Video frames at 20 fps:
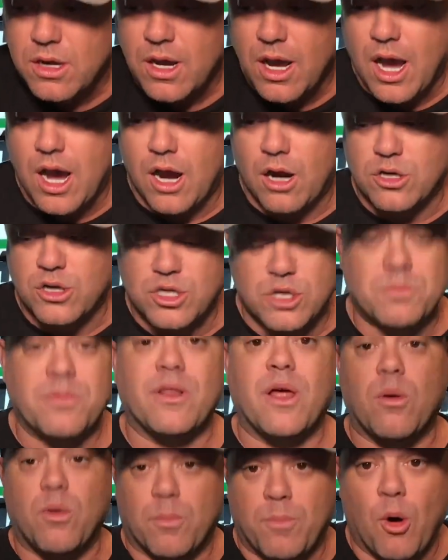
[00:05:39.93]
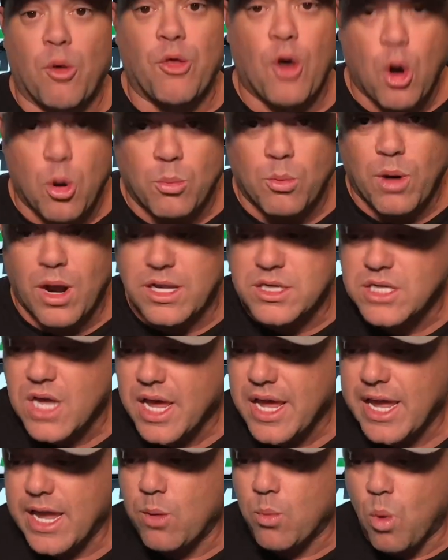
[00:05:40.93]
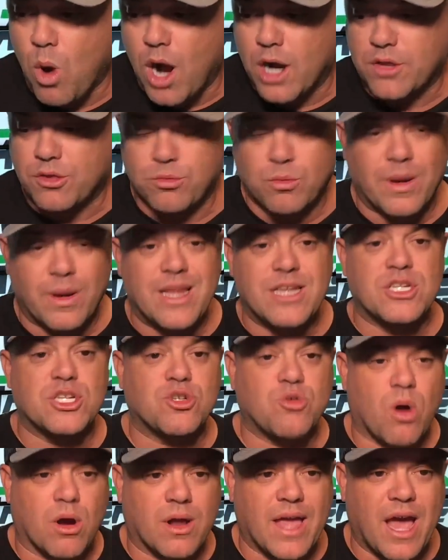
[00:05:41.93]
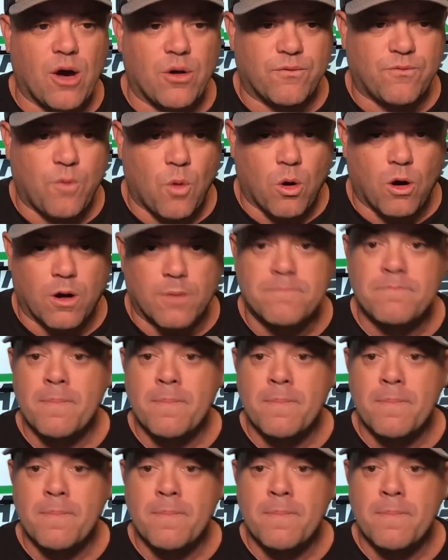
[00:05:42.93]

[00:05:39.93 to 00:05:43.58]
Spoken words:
They were both home runs. He walked 3 and struck out 4.